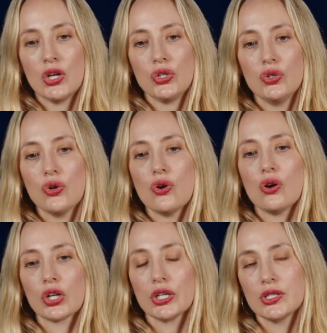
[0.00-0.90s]

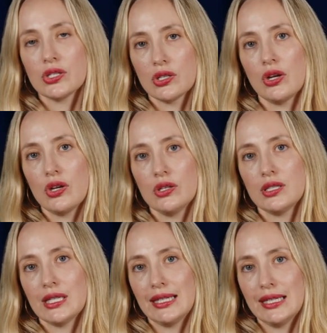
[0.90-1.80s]
your
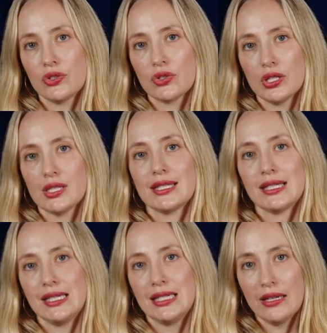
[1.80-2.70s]
concerns and interests
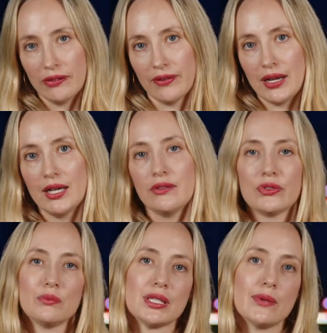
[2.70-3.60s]
differ
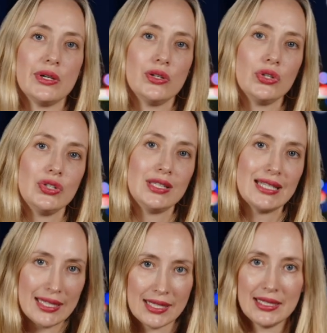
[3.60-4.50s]
from someone who
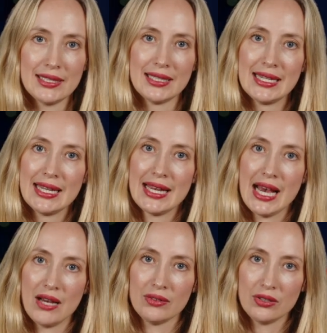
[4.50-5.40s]
doesn't
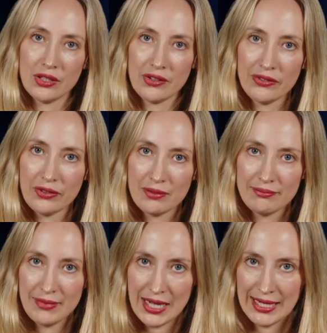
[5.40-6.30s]
have a lot of
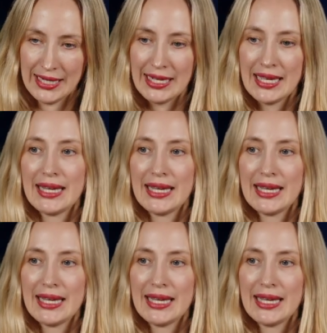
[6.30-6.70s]
money.